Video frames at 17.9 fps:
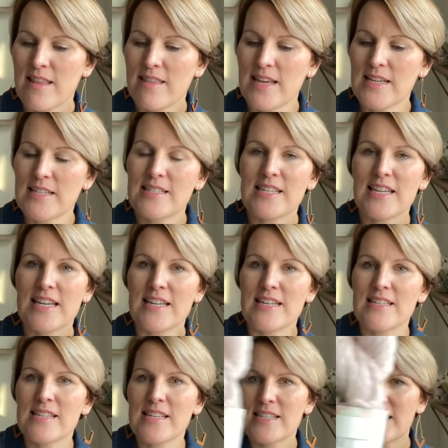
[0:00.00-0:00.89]
This
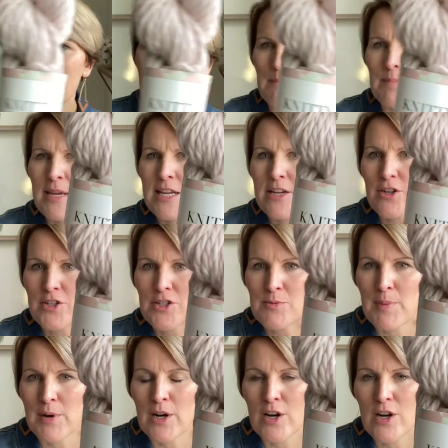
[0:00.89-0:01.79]
is St.
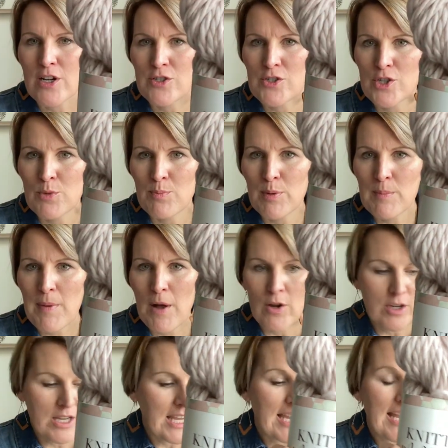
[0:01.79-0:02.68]
Petersburg Super
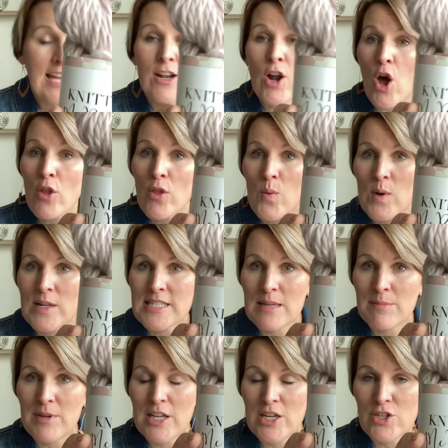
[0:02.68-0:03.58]
Bulky, and all the ones
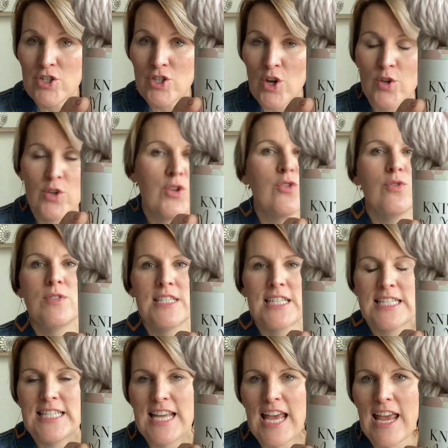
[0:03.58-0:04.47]
I'm gonna show you
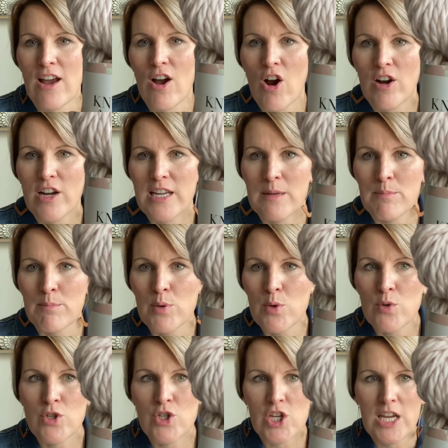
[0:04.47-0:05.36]
today are in
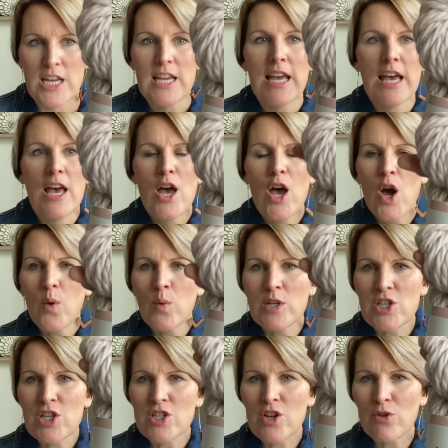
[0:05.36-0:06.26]
Bougie,
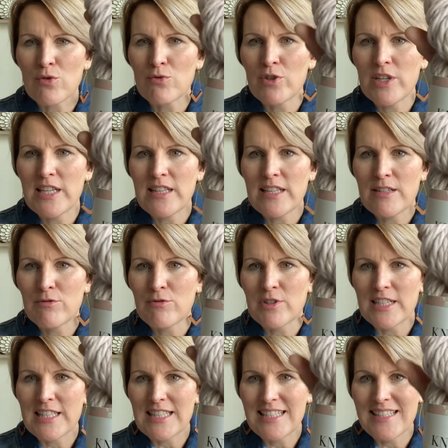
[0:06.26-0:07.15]
which is a really,
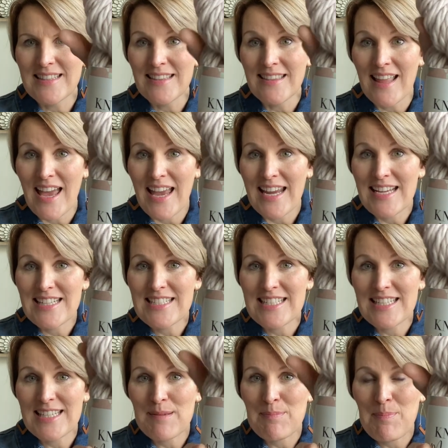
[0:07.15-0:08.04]
really light
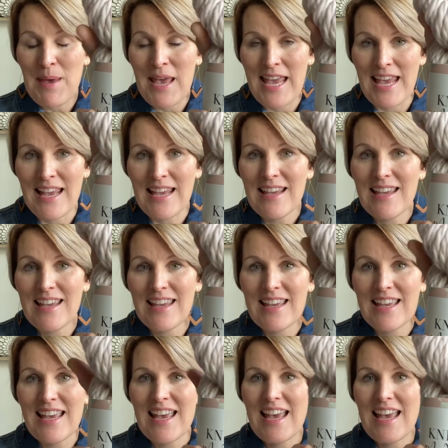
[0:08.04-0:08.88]
pink.